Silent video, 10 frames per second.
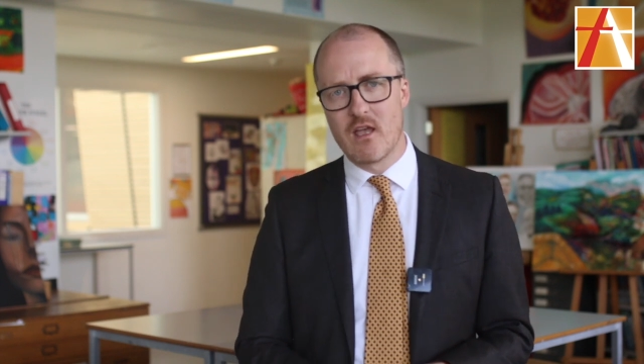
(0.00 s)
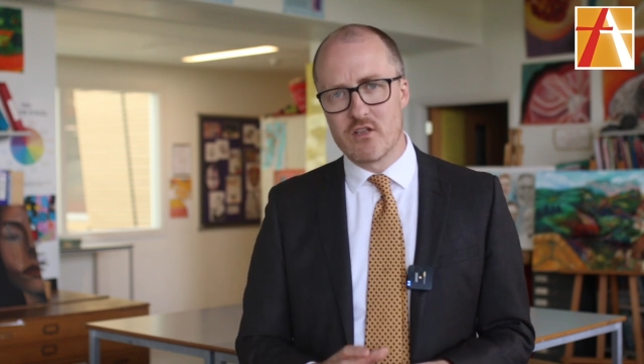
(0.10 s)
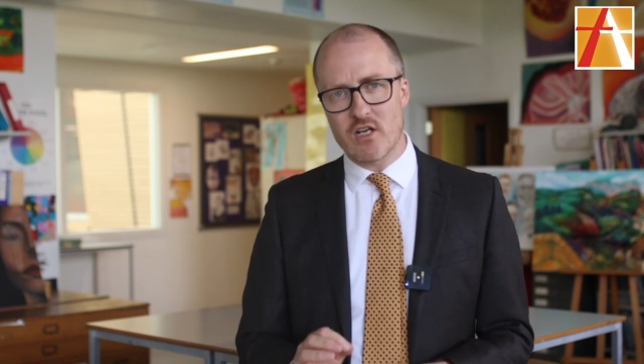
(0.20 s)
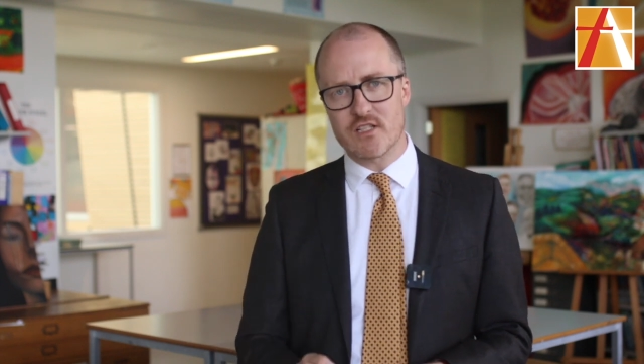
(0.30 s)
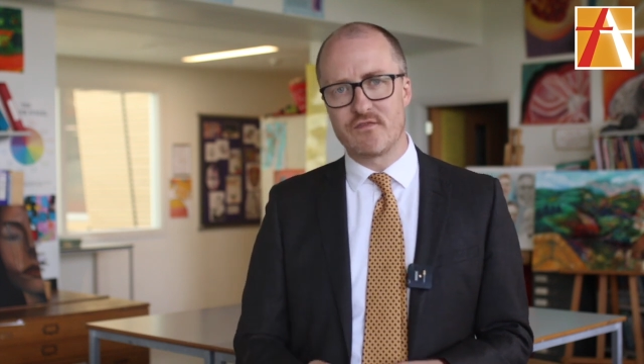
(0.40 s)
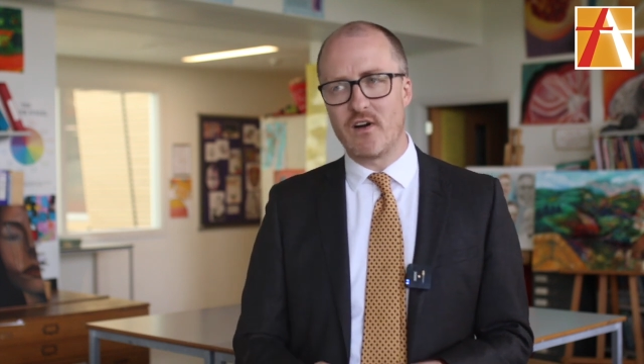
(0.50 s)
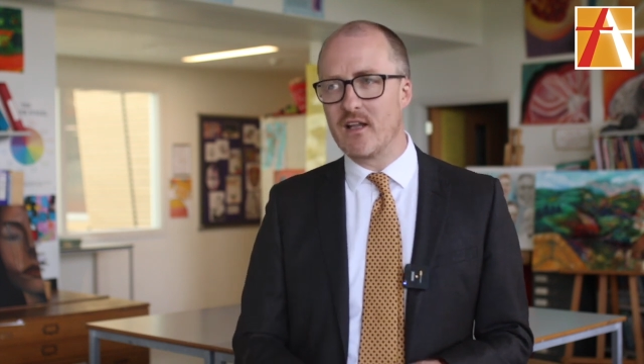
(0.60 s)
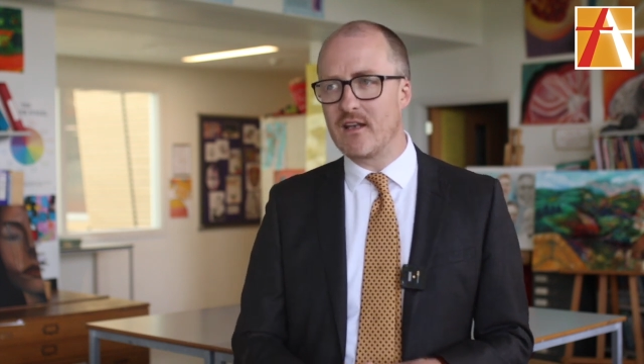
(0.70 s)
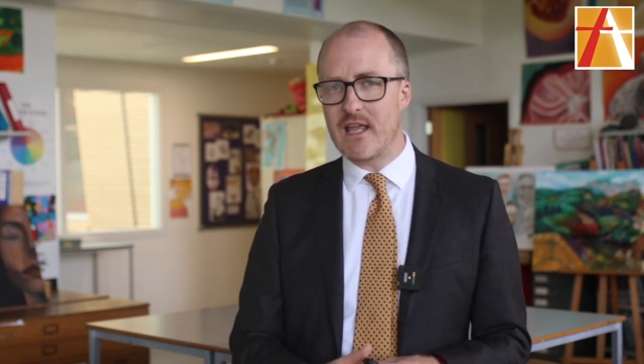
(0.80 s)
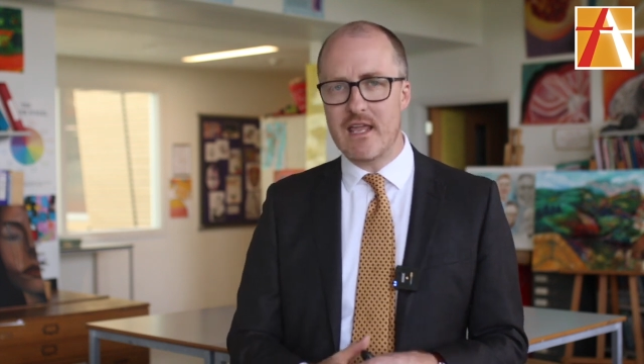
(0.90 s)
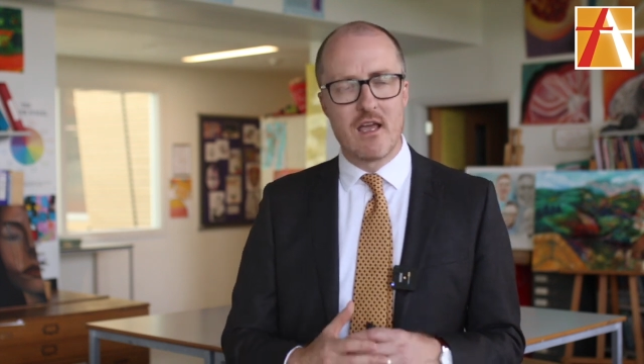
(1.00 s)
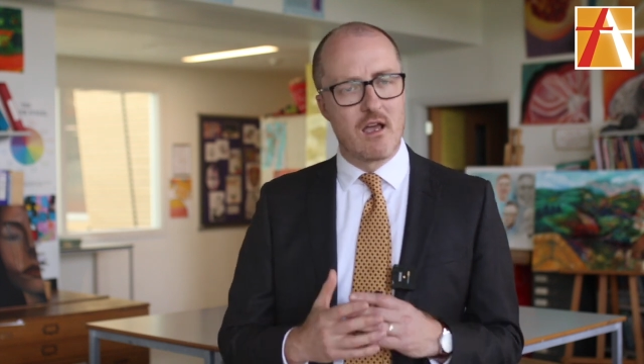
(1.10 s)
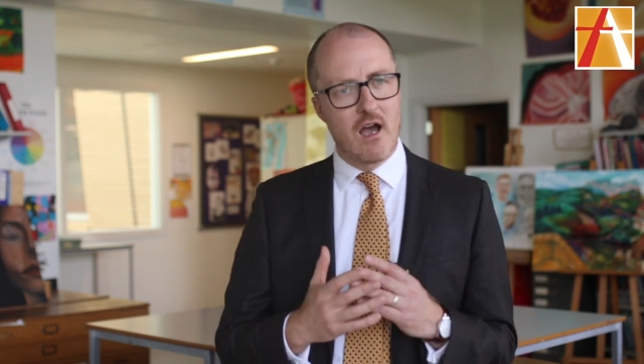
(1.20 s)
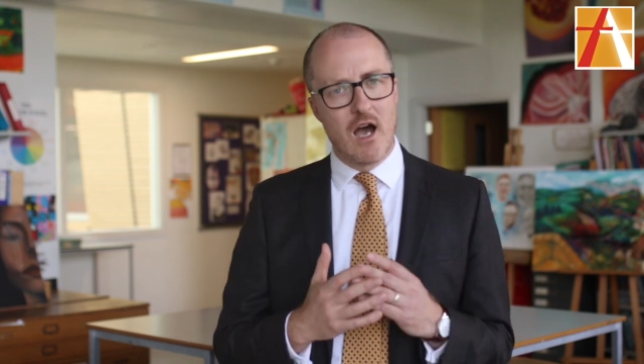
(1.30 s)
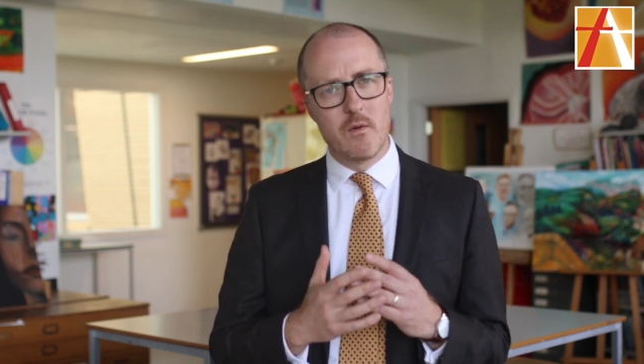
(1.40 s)
Just finally,
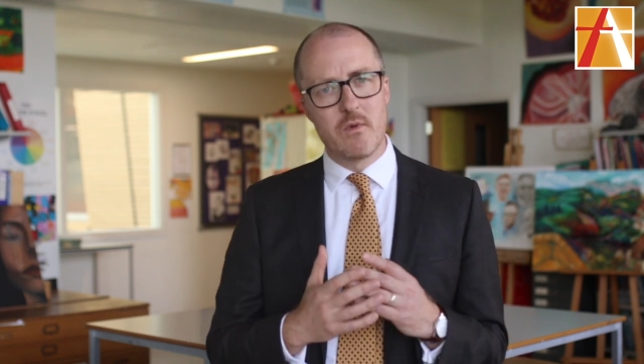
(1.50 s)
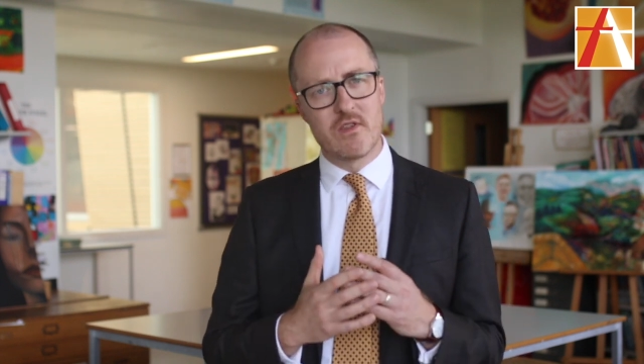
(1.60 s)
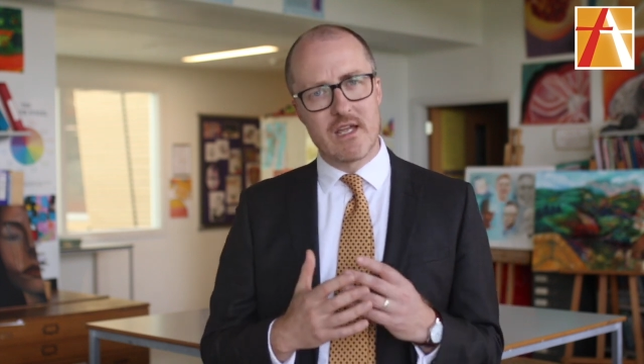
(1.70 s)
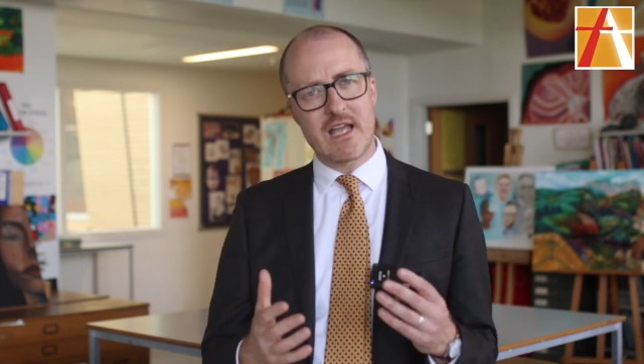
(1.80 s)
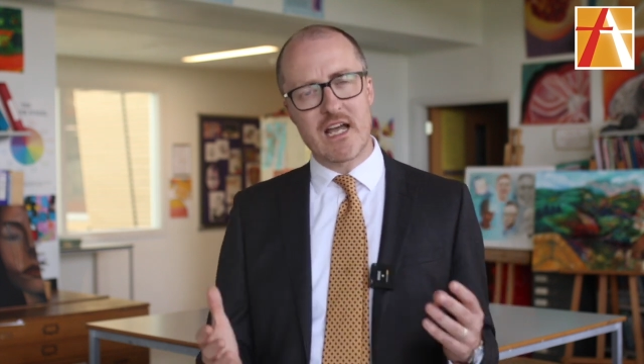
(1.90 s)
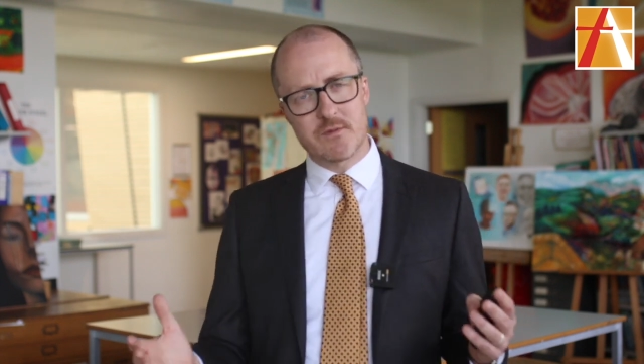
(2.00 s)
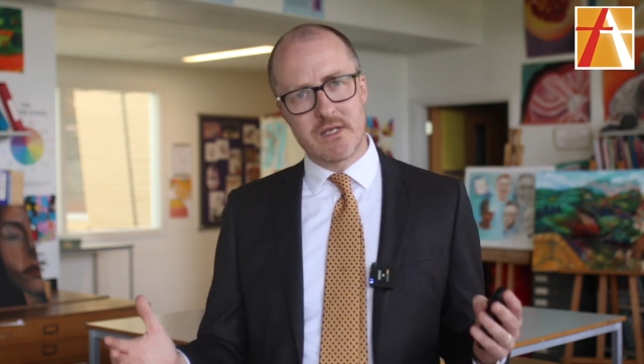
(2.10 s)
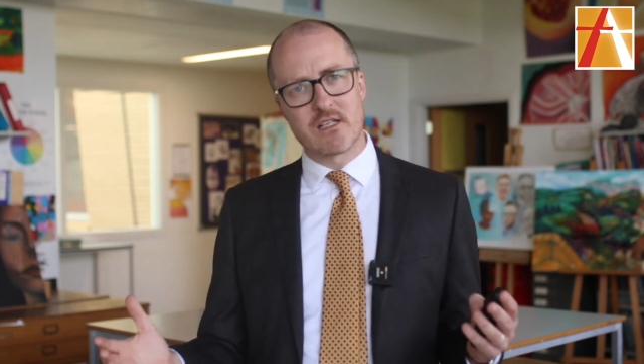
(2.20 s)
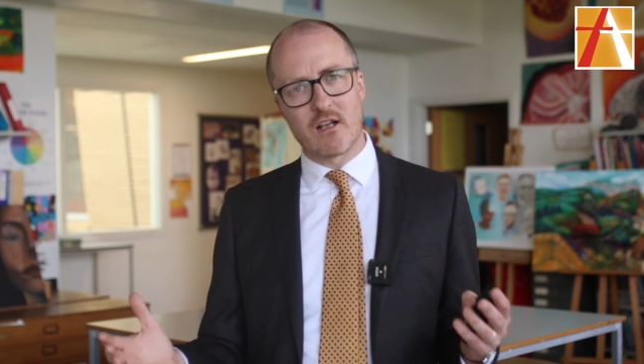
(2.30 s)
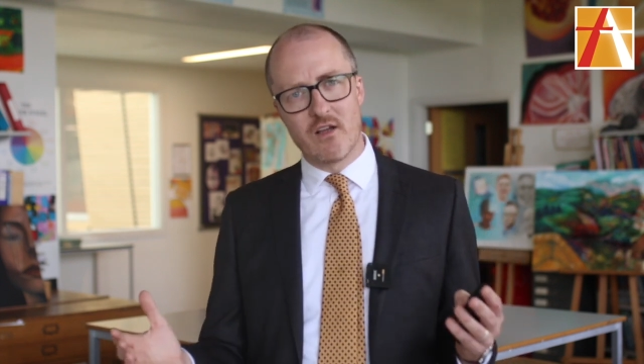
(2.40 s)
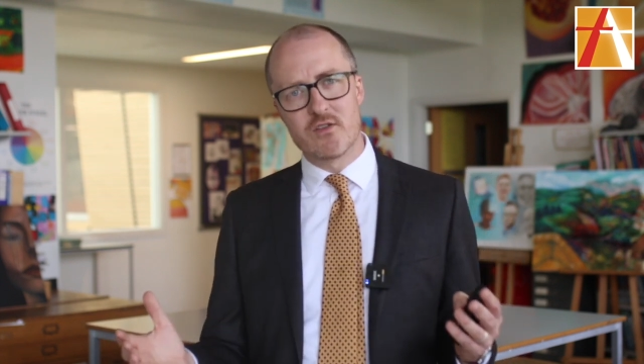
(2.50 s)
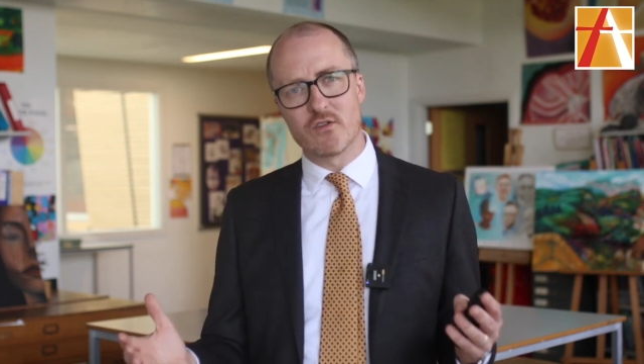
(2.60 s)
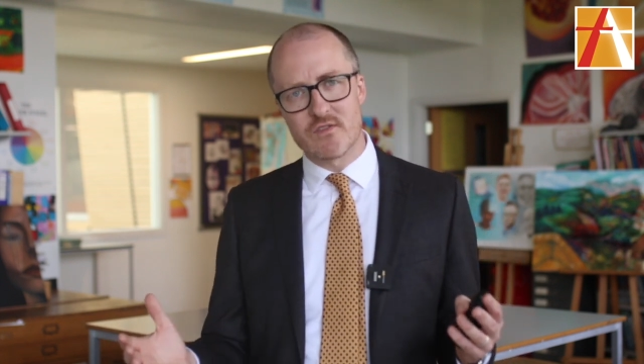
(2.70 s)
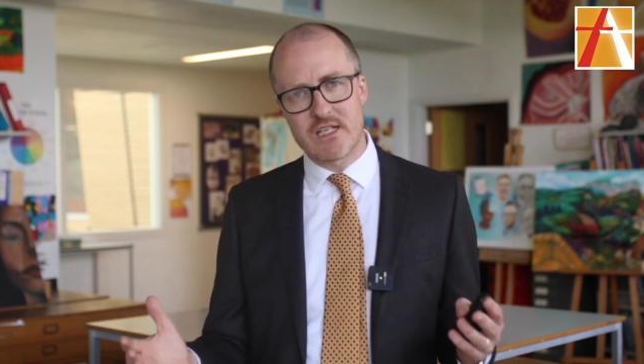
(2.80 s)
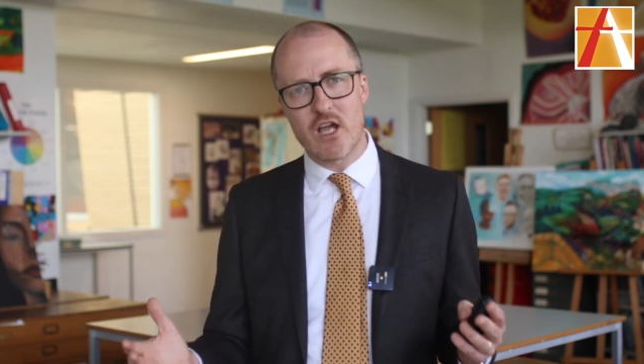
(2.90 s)
The Academy's closed
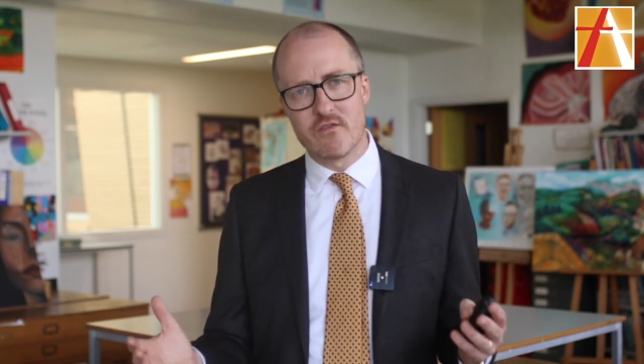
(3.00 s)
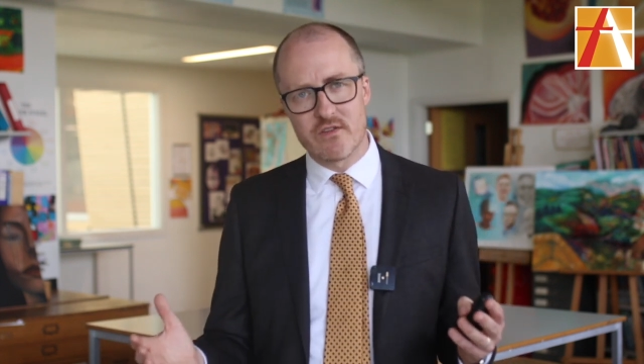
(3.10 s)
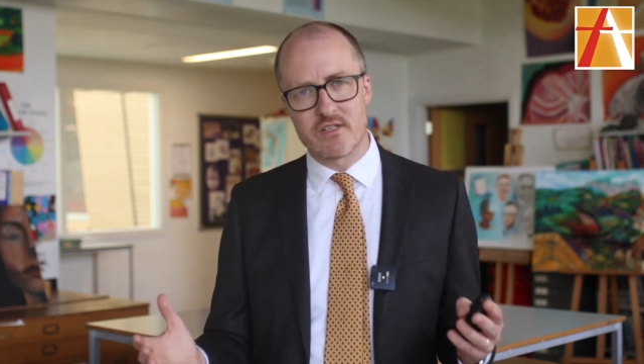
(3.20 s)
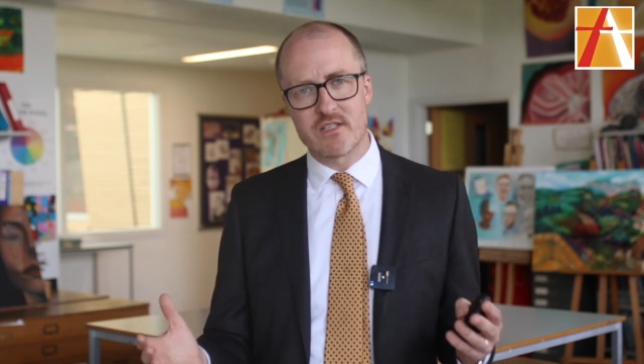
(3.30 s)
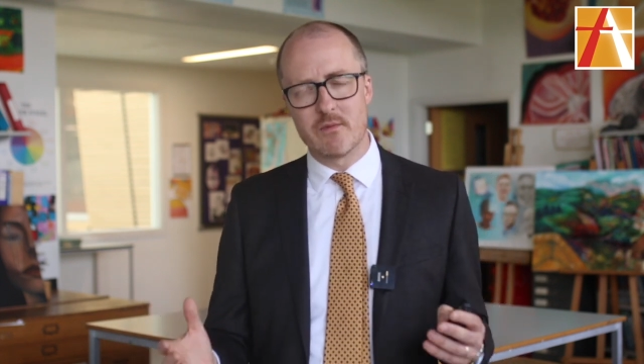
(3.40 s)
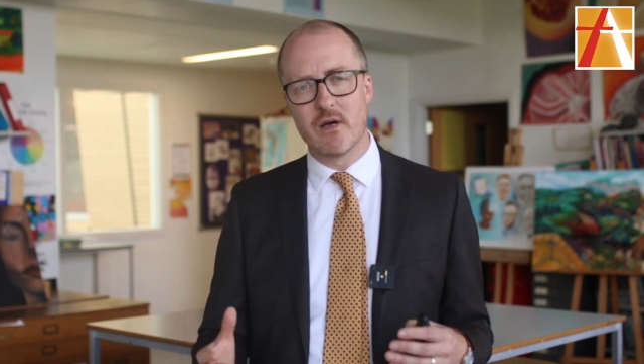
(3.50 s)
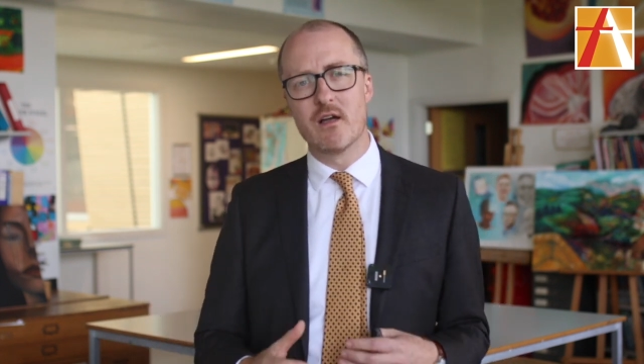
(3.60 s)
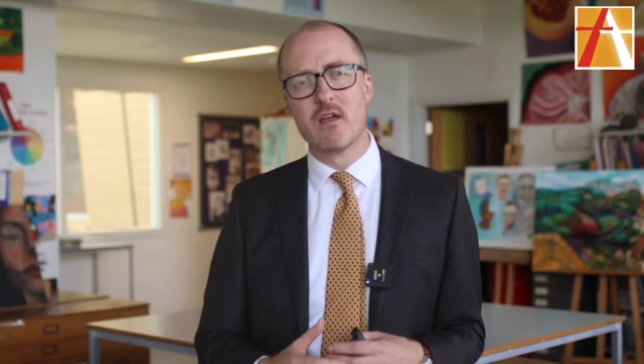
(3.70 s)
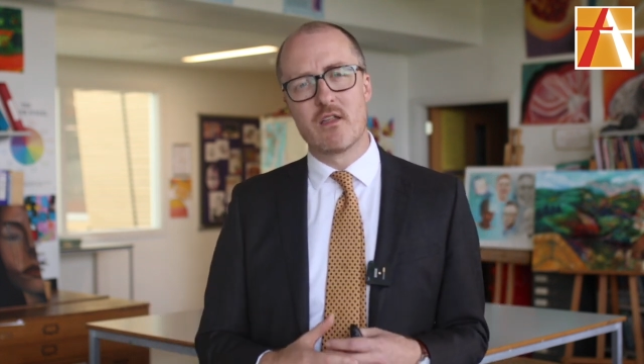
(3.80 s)
obviously over the summer.